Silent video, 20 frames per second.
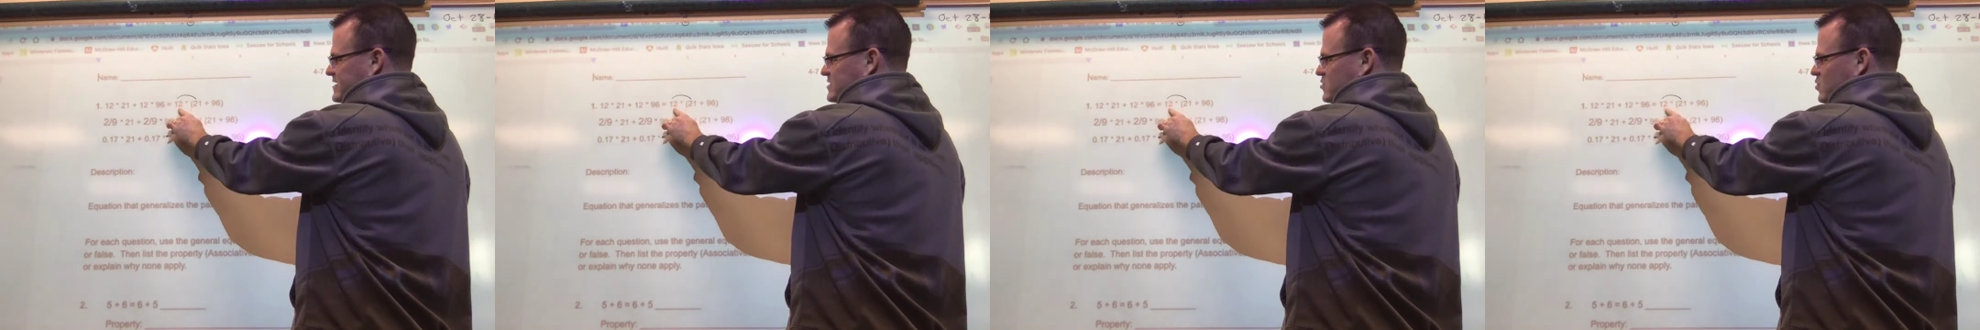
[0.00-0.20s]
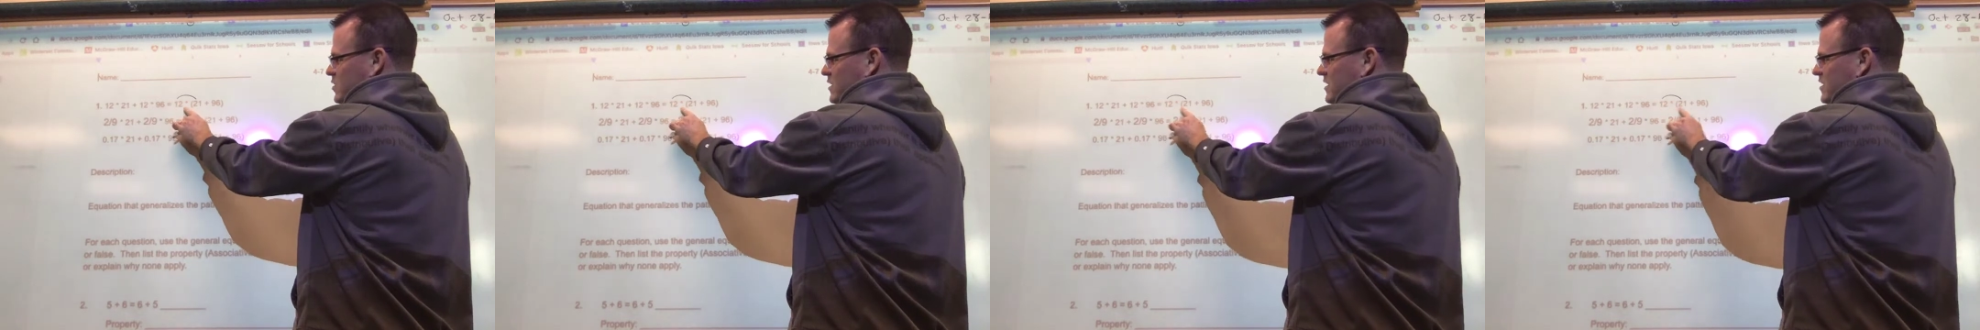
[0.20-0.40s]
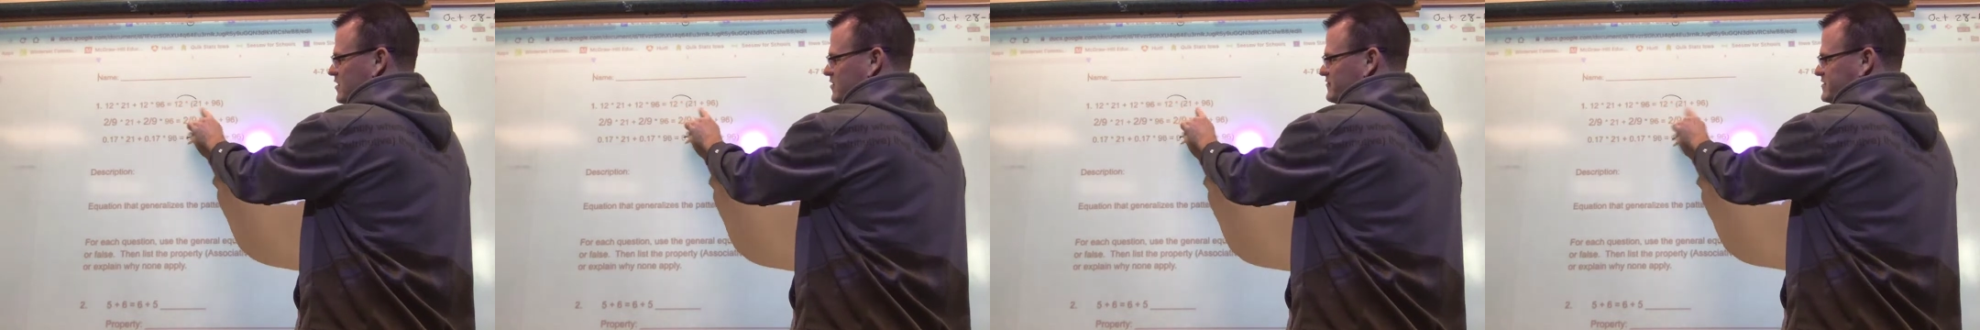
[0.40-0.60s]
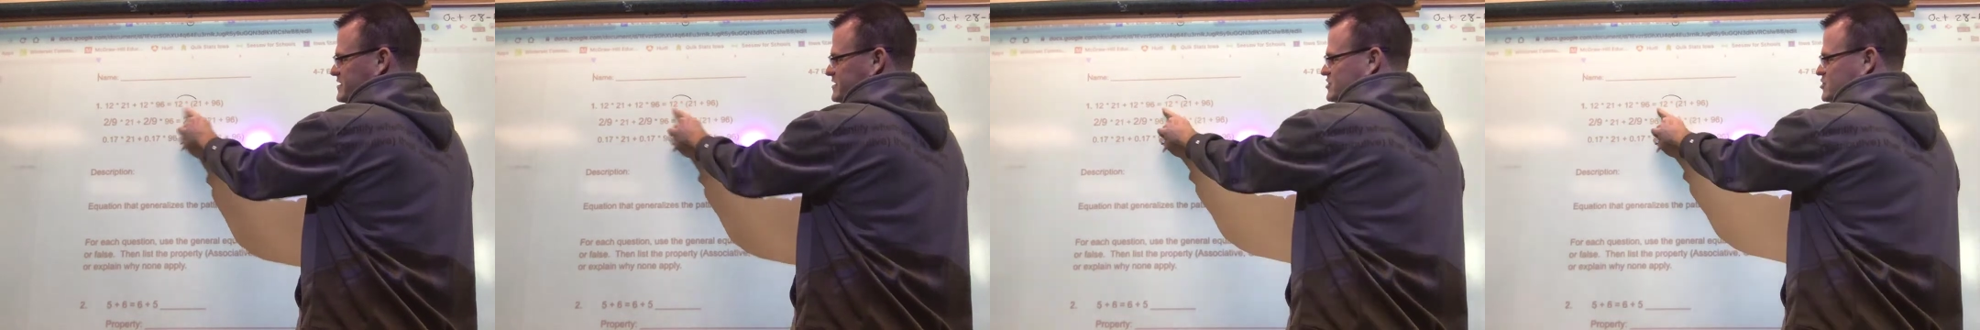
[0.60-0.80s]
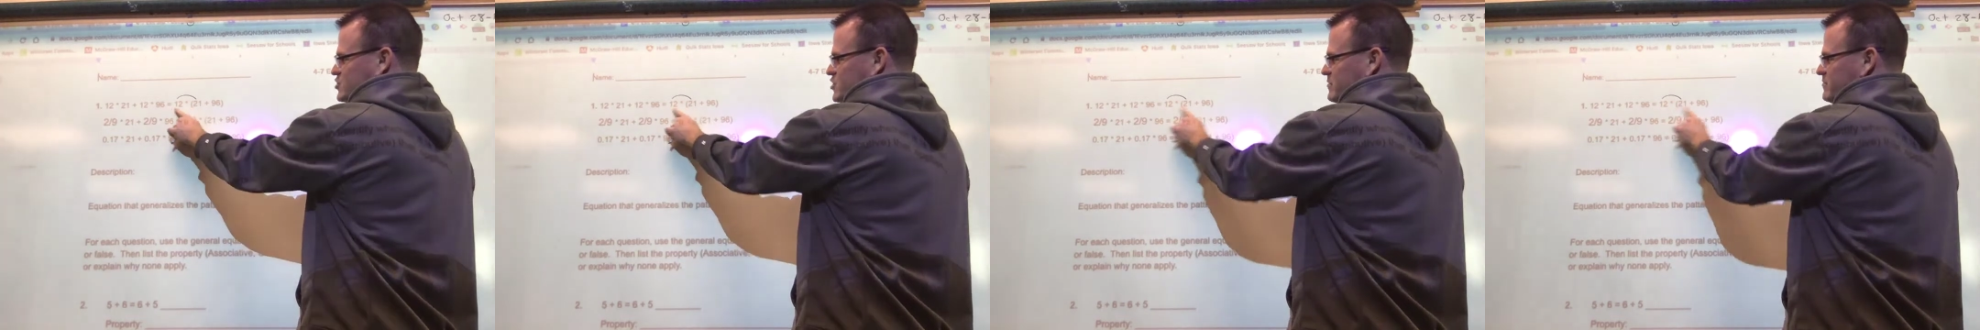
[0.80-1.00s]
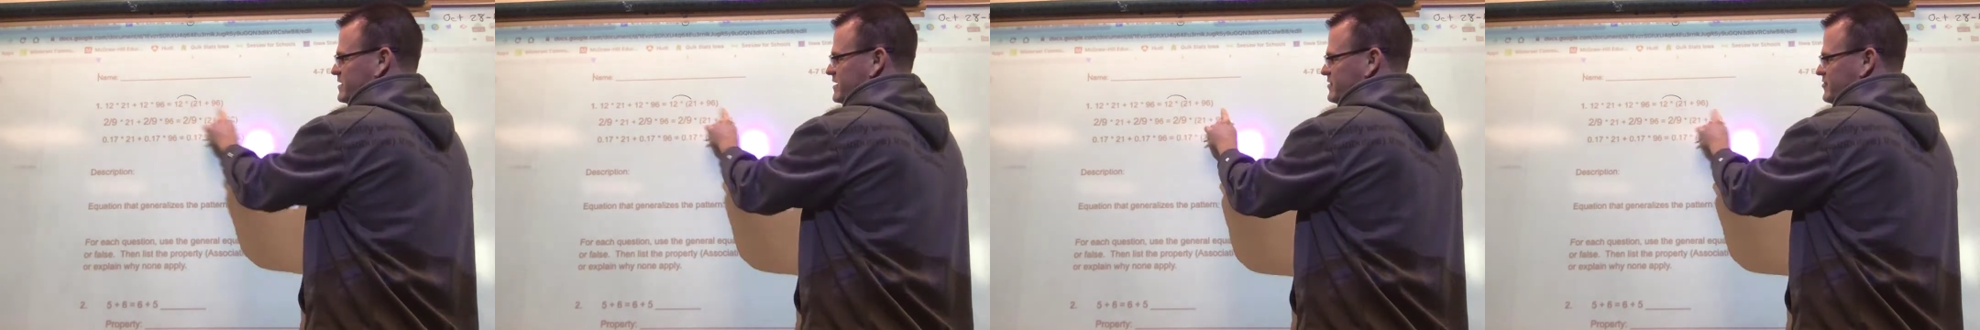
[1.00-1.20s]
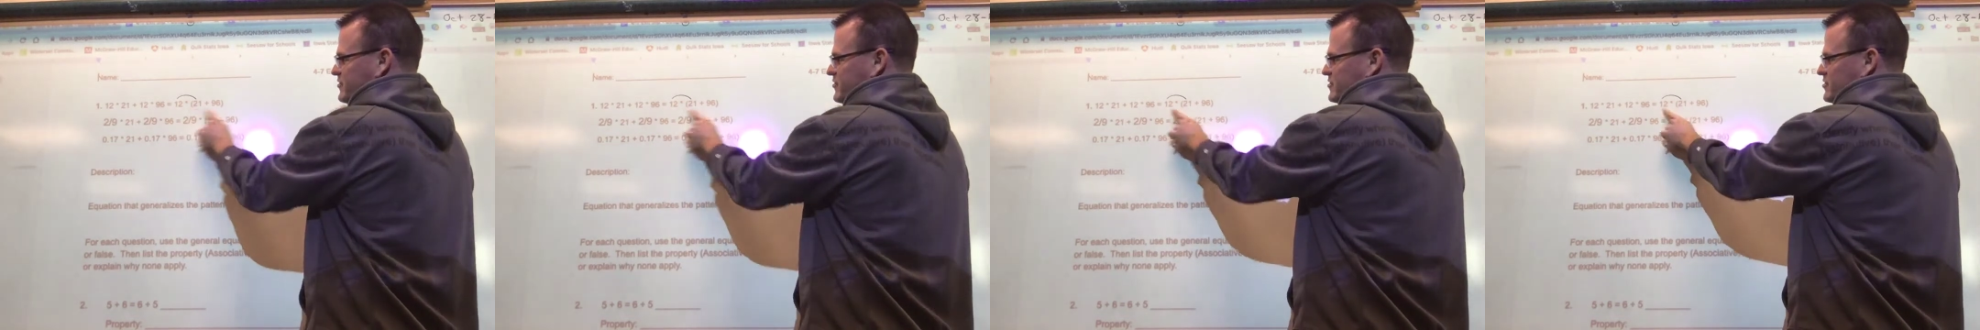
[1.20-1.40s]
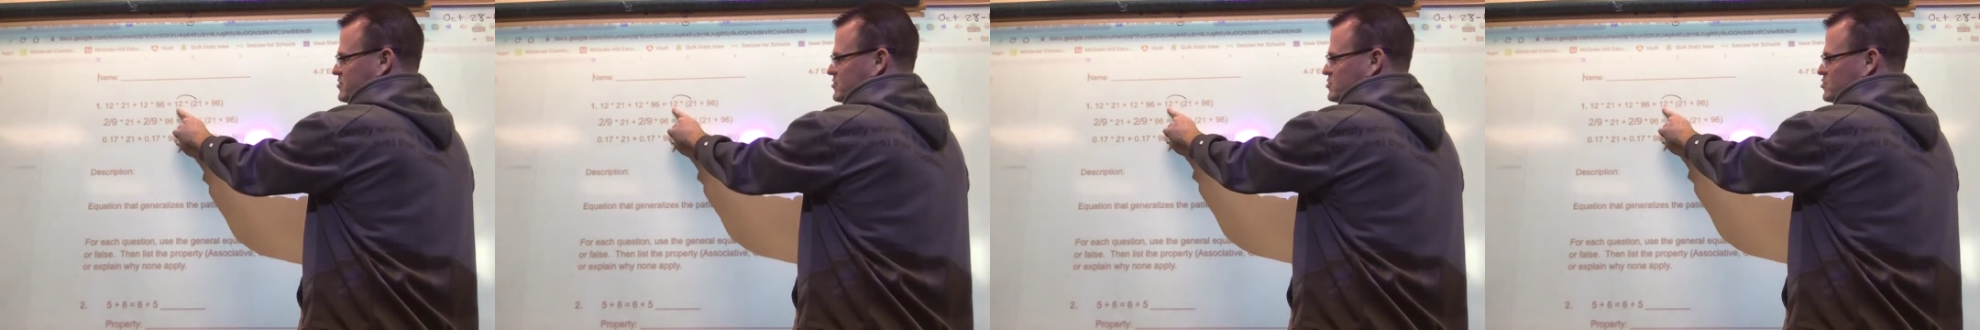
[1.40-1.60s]
12 and distribute it
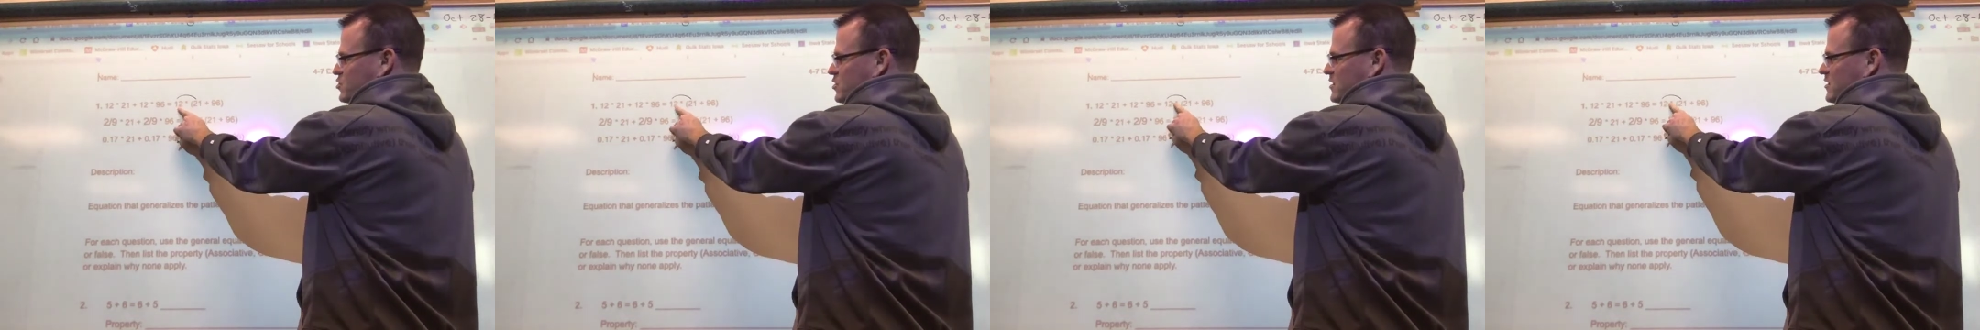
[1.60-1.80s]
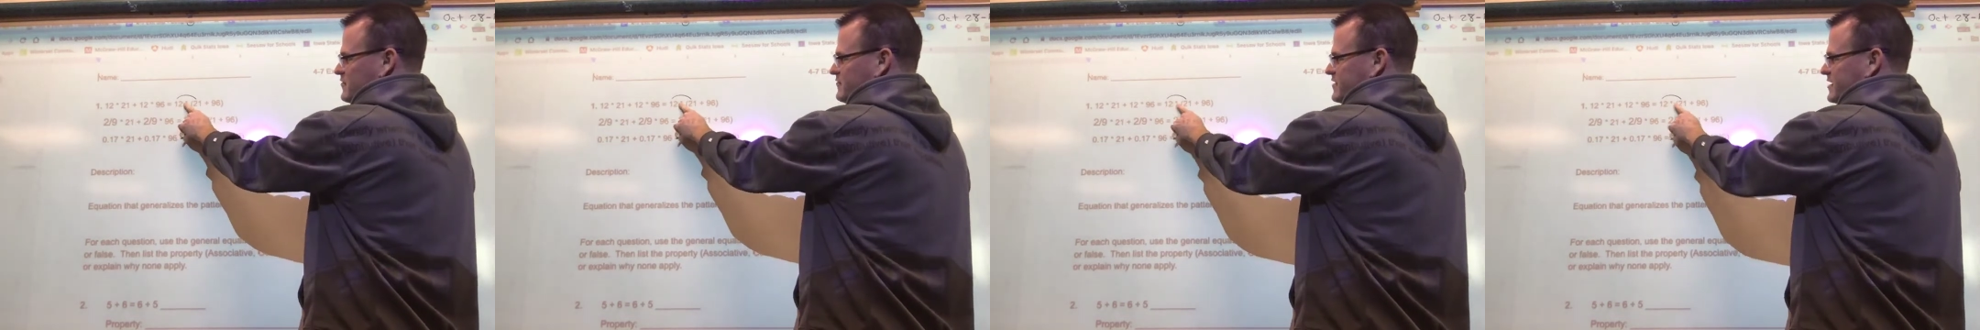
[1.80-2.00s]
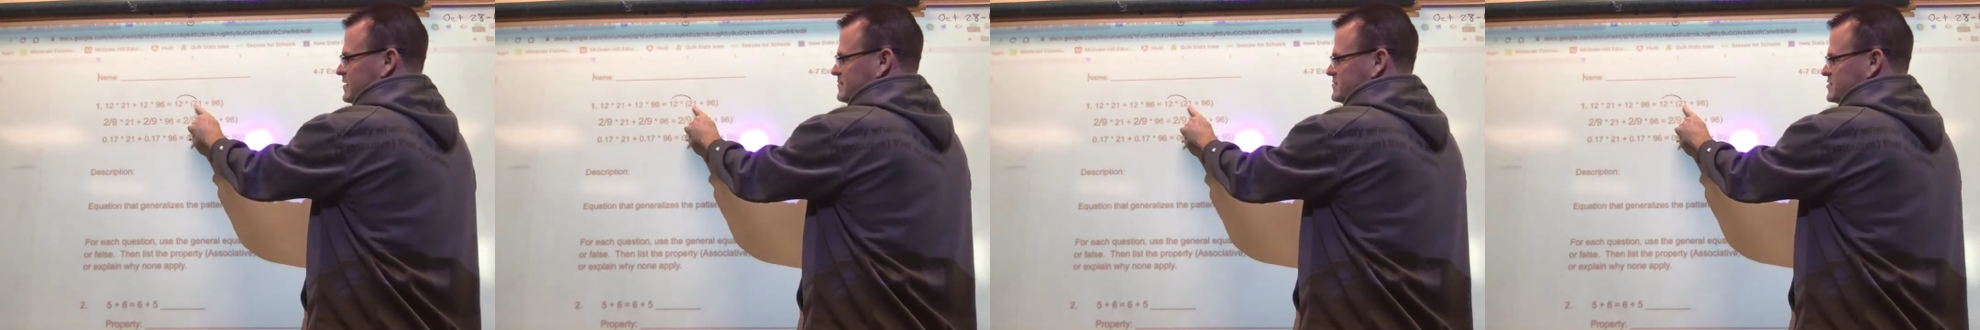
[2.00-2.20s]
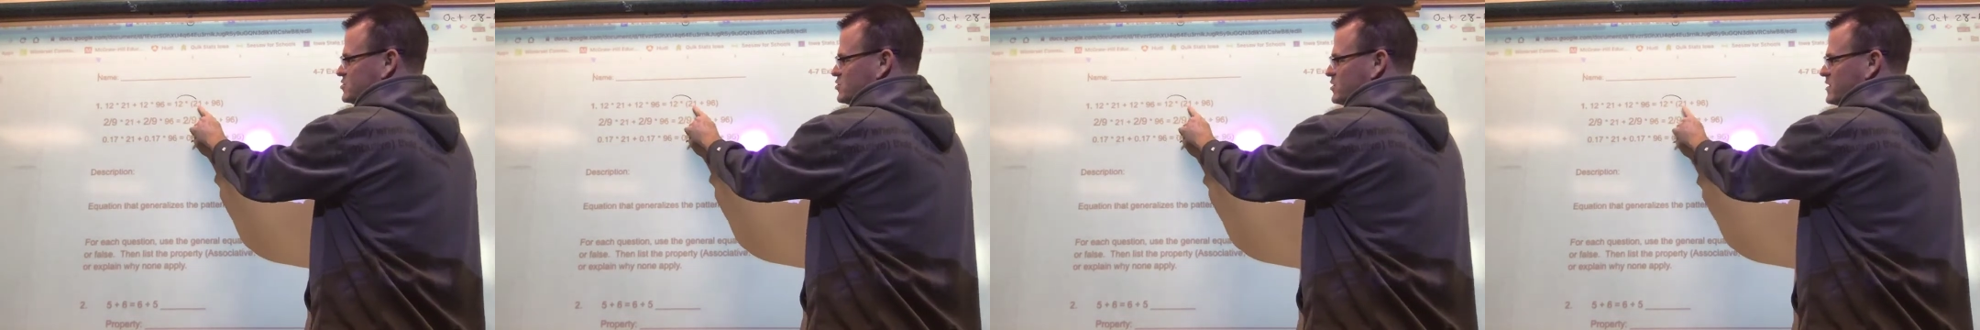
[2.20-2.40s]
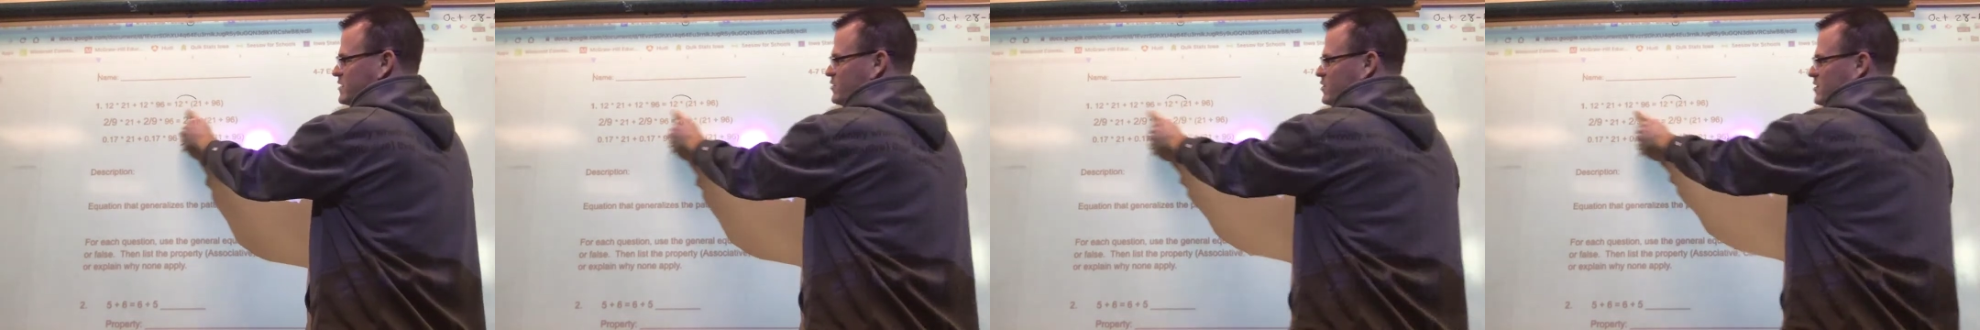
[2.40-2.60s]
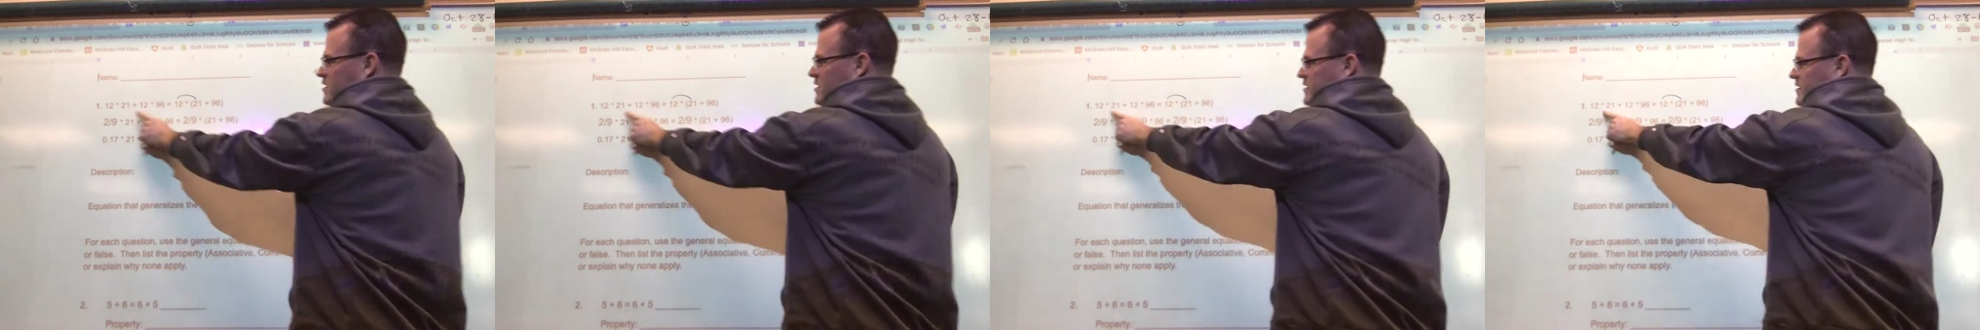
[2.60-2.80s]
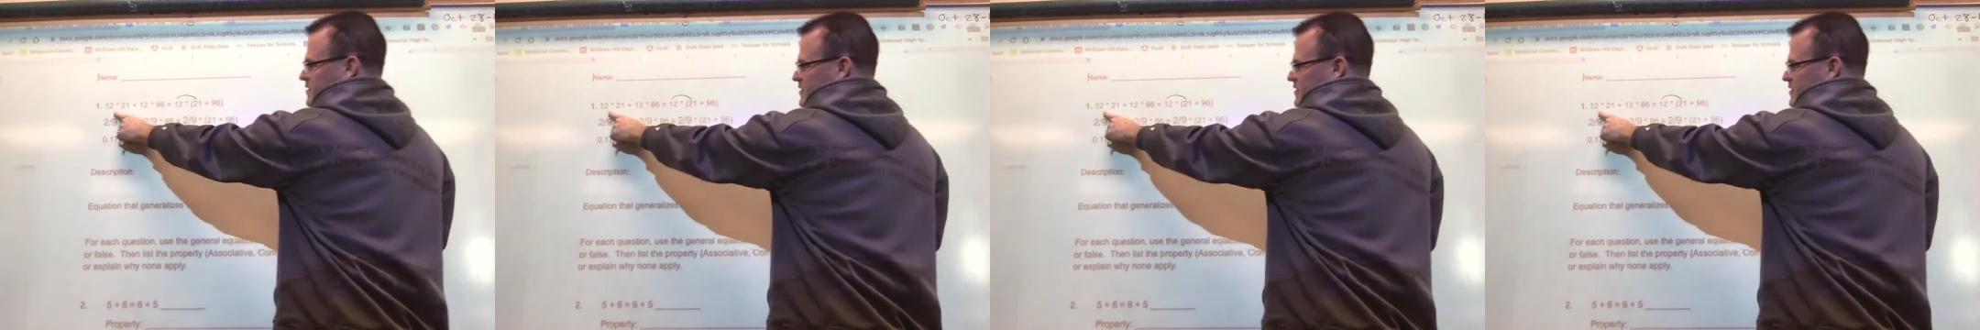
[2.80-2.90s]
through, 12 times 21,